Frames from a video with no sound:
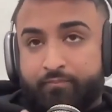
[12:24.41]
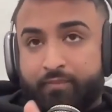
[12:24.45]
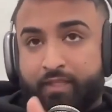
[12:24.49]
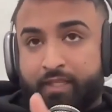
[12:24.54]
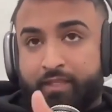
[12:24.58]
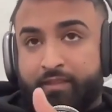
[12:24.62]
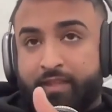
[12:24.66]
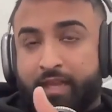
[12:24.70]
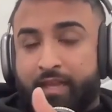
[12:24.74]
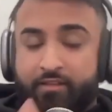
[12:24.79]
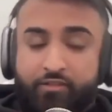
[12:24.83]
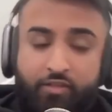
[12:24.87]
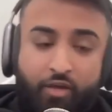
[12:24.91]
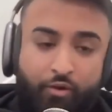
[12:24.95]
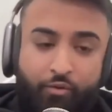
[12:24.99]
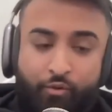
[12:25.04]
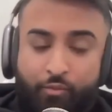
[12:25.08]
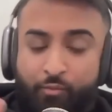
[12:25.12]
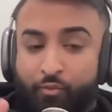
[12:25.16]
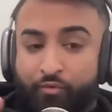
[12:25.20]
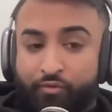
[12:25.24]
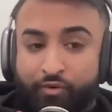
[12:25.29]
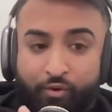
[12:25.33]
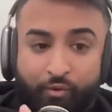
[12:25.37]
that, sorry,
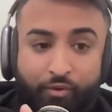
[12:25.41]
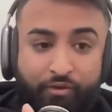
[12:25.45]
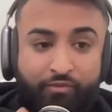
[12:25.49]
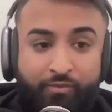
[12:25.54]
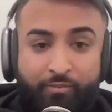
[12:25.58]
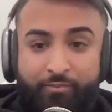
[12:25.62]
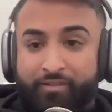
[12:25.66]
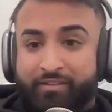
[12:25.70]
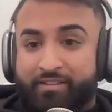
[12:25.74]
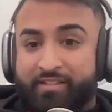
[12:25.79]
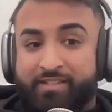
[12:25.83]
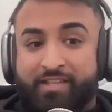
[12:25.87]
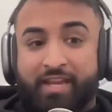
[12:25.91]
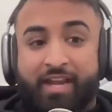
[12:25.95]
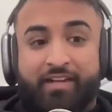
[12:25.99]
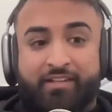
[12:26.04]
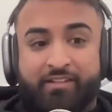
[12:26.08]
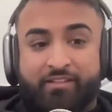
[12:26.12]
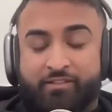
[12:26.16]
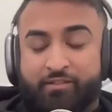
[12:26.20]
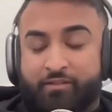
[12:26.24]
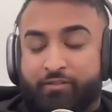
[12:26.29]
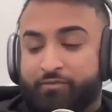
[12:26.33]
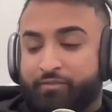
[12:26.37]
we're moving away from like the
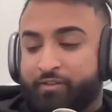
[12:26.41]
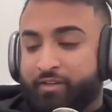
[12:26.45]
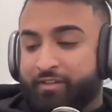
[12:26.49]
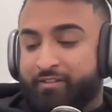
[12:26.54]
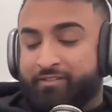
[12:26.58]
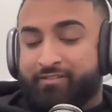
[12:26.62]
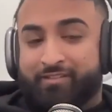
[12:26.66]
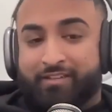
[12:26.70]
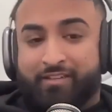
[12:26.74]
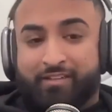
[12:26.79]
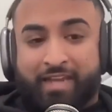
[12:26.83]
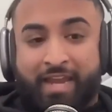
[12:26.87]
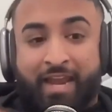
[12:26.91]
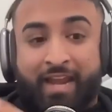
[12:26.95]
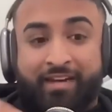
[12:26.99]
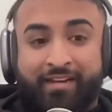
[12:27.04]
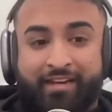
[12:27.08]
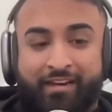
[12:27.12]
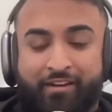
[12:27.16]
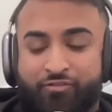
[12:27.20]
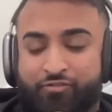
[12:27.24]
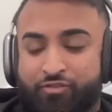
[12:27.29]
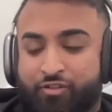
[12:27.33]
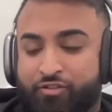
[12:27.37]
tactics of like ad
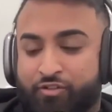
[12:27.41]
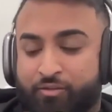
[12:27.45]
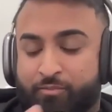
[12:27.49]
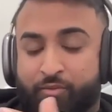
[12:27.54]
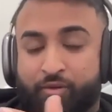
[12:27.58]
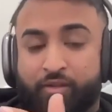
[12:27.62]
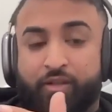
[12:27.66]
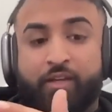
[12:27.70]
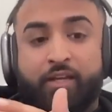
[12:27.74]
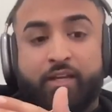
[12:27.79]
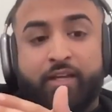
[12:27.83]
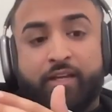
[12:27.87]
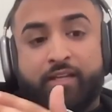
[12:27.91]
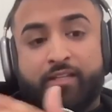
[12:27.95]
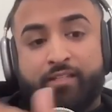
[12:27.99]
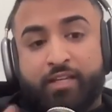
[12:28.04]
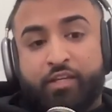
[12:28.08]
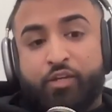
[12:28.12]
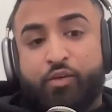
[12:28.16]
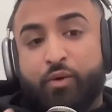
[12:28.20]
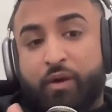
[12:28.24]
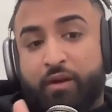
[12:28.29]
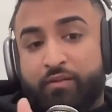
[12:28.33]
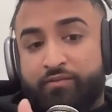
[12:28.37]
account structure, but say
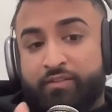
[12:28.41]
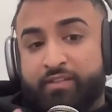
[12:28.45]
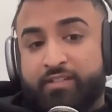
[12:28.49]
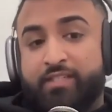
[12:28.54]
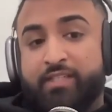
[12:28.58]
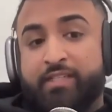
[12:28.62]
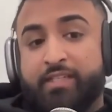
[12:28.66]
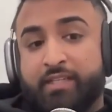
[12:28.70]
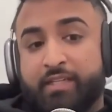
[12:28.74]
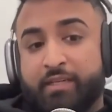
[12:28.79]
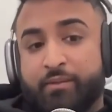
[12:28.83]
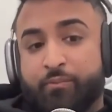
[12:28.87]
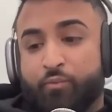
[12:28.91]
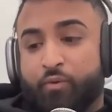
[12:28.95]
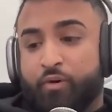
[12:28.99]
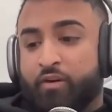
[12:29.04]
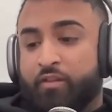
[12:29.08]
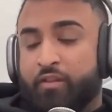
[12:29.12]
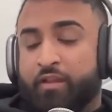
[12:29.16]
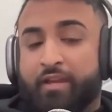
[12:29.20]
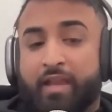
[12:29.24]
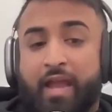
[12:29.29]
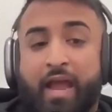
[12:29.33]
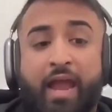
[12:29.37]
you have the team
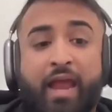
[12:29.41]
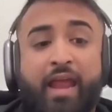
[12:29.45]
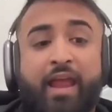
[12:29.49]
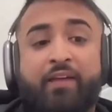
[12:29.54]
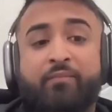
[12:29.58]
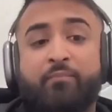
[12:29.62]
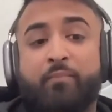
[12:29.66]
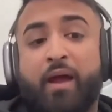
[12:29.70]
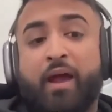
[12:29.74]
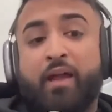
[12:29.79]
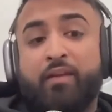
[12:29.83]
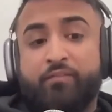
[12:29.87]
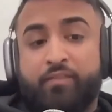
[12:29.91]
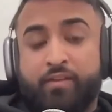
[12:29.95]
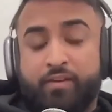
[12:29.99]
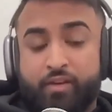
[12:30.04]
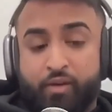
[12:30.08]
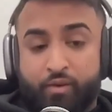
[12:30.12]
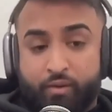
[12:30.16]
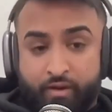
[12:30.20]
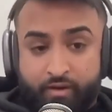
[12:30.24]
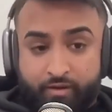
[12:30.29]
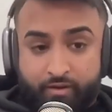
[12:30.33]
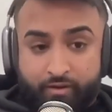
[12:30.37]
where, like, I have my
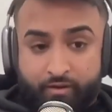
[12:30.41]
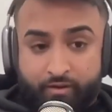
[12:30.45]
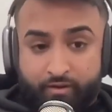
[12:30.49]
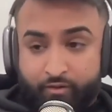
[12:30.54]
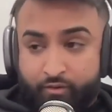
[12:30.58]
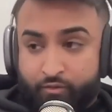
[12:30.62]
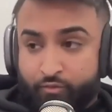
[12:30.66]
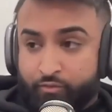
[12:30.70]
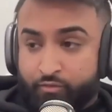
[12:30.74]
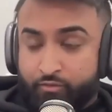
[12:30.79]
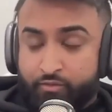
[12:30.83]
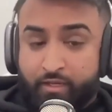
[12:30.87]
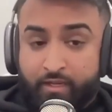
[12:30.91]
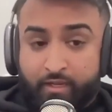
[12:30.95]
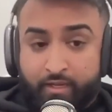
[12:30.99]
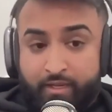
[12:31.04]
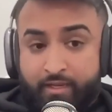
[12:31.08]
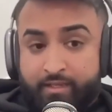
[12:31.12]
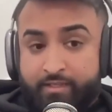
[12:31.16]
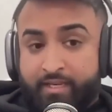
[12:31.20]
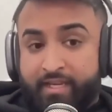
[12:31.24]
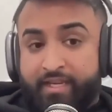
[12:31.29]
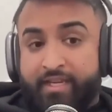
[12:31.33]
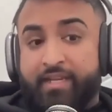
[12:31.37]
video editor who's
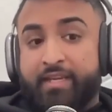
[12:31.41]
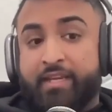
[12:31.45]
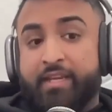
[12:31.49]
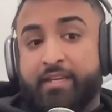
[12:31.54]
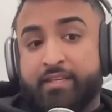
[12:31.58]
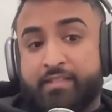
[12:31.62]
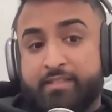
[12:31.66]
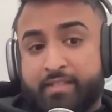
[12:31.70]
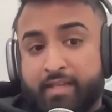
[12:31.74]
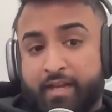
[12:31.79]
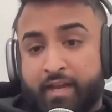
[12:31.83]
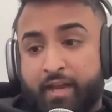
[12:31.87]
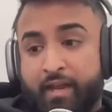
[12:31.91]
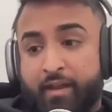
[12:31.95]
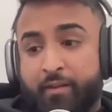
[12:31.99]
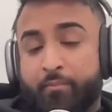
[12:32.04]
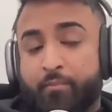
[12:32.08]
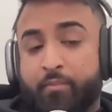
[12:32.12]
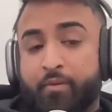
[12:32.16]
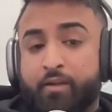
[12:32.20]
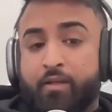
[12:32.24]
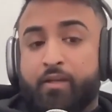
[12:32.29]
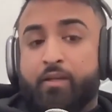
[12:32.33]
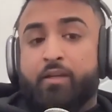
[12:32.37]
taking his
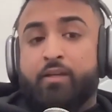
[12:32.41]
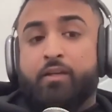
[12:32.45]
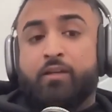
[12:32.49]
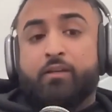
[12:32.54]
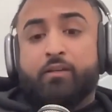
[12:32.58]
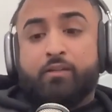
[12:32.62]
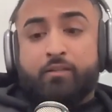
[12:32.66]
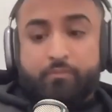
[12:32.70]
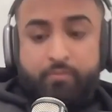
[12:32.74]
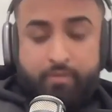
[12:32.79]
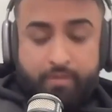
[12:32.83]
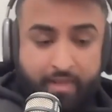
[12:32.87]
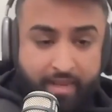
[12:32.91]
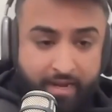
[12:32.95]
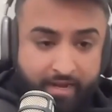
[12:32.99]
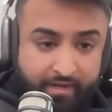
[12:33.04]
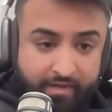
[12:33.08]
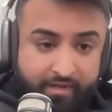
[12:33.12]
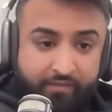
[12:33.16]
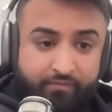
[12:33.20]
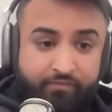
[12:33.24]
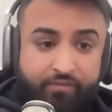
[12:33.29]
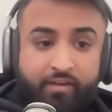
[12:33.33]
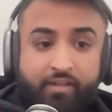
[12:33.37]
time,
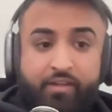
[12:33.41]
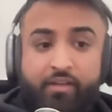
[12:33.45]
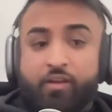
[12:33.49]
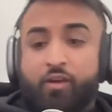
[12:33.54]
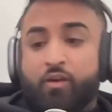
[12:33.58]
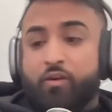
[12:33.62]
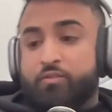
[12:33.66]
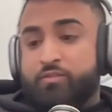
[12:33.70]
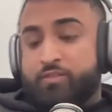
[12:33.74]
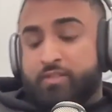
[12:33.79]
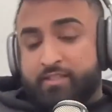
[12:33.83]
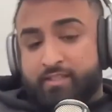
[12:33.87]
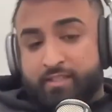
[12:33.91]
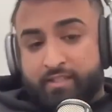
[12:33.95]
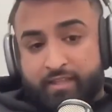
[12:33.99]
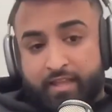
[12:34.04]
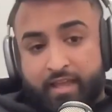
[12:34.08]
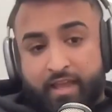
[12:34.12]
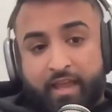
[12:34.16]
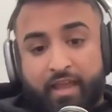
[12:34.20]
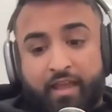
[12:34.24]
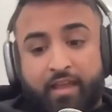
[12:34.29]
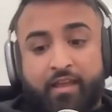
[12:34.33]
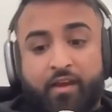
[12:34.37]
editing videos, this and
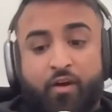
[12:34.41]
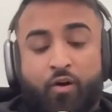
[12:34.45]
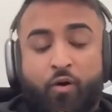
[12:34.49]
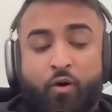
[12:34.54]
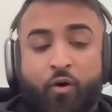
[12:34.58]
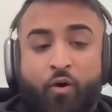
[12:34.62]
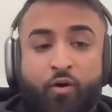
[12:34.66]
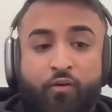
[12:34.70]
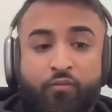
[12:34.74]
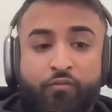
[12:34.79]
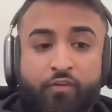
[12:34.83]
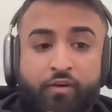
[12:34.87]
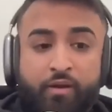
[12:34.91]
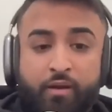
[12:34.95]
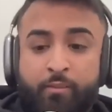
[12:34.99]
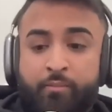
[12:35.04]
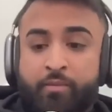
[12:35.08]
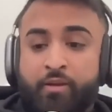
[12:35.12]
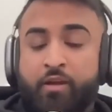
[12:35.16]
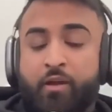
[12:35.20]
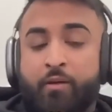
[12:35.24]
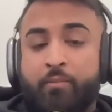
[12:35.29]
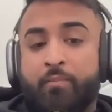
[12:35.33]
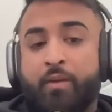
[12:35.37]
that, all for him
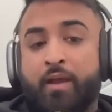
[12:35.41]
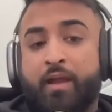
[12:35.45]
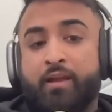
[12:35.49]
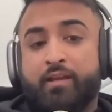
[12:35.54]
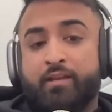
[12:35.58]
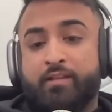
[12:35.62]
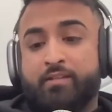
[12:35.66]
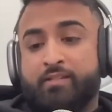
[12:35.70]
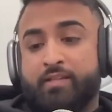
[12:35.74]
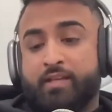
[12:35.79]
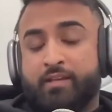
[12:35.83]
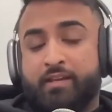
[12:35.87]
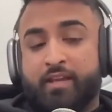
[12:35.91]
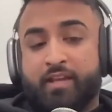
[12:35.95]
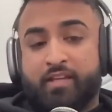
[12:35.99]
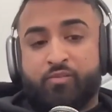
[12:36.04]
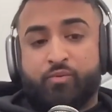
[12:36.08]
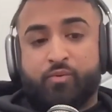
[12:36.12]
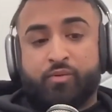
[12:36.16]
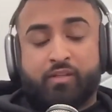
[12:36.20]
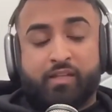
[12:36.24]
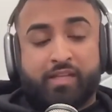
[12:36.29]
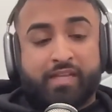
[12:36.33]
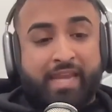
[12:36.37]
to come back and say
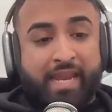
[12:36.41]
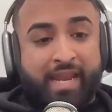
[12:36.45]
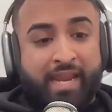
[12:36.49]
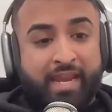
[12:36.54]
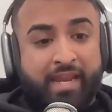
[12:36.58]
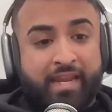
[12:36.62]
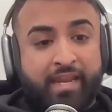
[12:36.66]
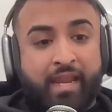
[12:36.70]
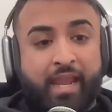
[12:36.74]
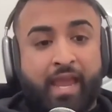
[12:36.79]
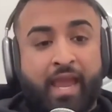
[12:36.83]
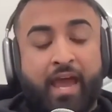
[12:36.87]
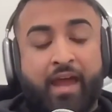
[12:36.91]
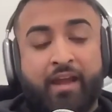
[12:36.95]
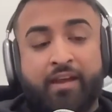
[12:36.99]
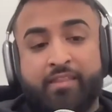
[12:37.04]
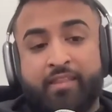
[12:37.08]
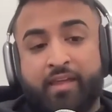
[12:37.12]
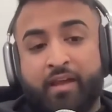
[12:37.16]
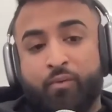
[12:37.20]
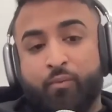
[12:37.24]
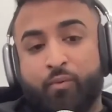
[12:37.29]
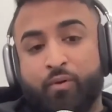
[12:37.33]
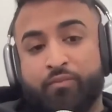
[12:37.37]
next week, like, hey, how did
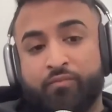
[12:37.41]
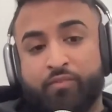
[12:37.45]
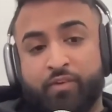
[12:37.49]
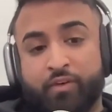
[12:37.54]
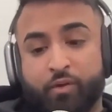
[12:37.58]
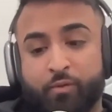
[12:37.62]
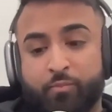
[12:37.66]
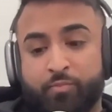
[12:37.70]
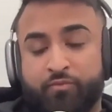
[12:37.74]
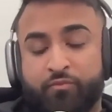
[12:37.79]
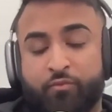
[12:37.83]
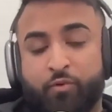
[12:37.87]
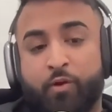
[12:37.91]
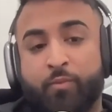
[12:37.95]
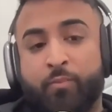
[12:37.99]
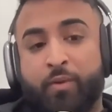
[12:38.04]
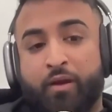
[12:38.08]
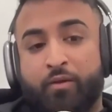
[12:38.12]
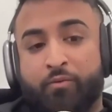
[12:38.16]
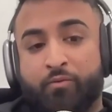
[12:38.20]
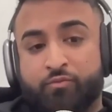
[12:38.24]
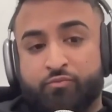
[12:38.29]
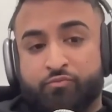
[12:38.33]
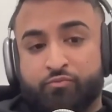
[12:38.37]
that one video perform?
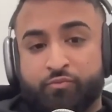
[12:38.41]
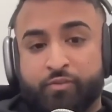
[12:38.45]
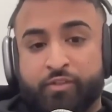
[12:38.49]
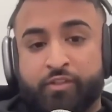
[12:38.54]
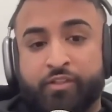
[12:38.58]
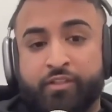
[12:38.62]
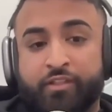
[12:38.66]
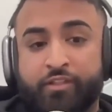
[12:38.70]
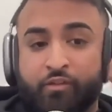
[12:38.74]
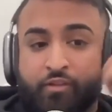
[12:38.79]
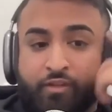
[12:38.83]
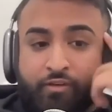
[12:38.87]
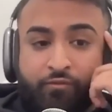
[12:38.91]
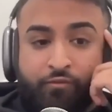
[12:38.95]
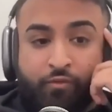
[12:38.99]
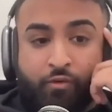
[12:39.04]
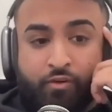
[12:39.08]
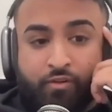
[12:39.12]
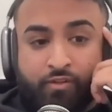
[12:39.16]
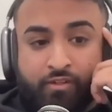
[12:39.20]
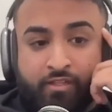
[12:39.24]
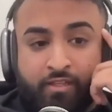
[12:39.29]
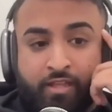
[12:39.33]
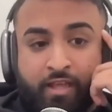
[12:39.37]
I was really looking
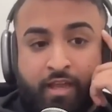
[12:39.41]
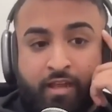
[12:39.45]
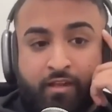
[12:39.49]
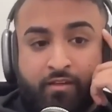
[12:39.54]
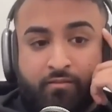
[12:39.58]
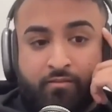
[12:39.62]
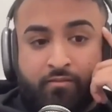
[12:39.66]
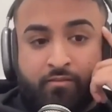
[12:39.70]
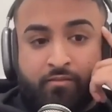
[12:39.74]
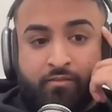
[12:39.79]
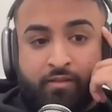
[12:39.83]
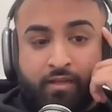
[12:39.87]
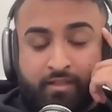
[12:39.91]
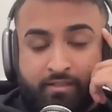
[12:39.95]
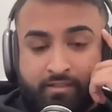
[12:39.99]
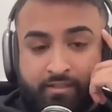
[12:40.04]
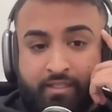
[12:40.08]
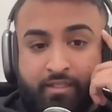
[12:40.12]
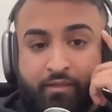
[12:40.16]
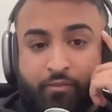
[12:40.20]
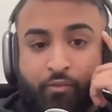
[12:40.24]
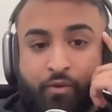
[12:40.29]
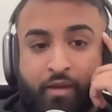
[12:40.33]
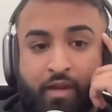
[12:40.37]
forward to that and
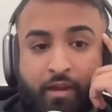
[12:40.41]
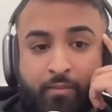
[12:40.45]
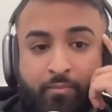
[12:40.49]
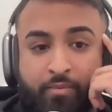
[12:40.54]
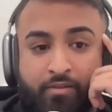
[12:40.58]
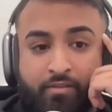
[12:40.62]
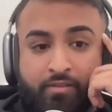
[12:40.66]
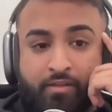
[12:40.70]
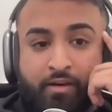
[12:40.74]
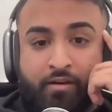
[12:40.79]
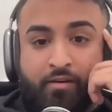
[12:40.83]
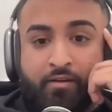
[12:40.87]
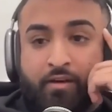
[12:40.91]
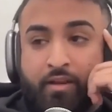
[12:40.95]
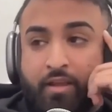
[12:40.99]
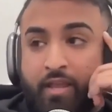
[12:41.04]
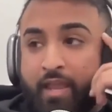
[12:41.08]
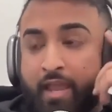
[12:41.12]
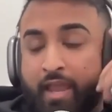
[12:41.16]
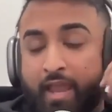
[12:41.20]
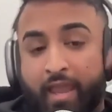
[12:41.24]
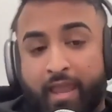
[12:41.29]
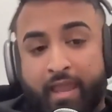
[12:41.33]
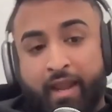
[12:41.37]
seeing what happens there.
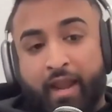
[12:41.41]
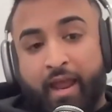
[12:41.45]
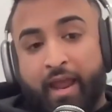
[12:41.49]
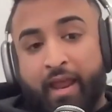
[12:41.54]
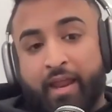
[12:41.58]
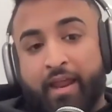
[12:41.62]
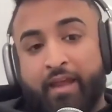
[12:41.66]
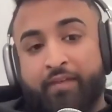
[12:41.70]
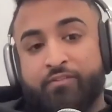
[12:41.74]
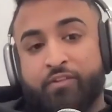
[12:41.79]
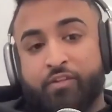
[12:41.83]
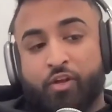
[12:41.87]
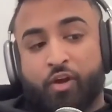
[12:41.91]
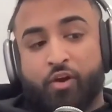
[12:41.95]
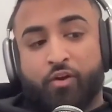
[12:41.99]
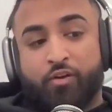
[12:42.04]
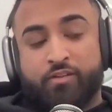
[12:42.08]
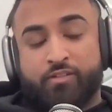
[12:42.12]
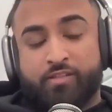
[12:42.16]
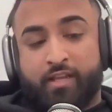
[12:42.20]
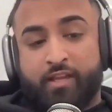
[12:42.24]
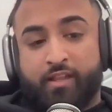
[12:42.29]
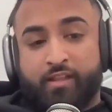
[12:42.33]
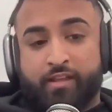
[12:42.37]
And I have to go
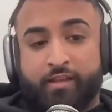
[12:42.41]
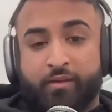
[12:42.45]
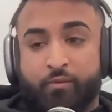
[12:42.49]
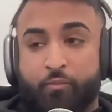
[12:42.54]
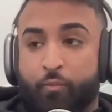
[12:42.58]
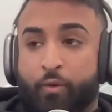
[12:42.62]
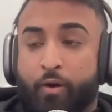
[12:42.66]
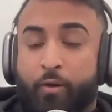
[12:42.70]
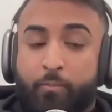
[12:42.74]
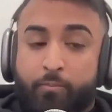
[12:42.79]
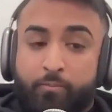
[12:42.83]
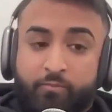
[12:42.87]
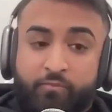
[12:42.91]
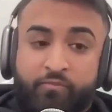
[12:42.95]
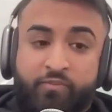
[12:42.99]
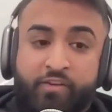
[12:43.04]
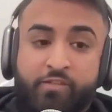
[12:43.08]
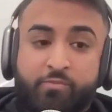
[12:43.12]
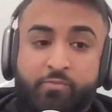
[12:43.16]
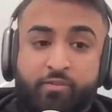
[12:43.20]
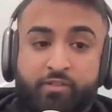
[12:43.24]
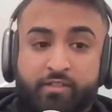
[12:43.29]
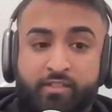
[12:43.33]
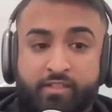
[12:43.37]
and say, like, well,
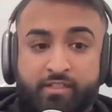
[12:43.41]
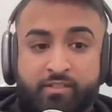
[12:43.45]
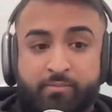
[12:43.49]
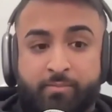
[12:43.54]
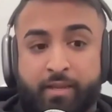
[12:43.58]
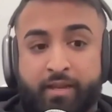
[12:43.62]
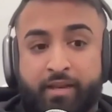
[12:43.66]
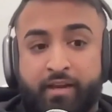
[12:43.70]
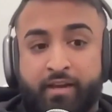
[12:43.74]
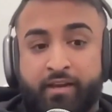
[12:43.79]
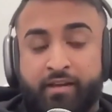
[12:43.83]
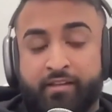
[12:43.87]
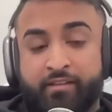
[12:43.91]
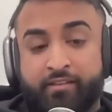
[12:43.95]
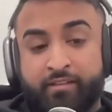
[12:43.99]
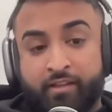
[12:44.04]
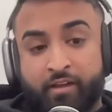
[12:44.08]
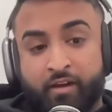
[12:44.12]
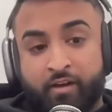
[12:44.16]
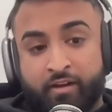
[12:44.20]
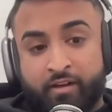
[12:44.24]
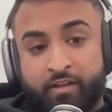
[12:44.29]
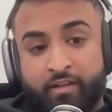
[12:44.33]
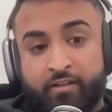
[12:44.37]
Facebook didn't spend
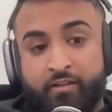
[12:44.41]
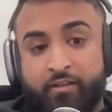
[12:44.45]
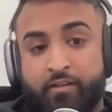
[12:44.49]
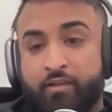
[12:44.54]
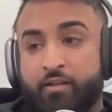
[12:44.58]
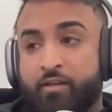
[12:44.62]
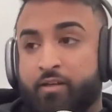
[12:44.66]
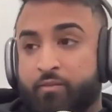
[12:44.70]
anything on it.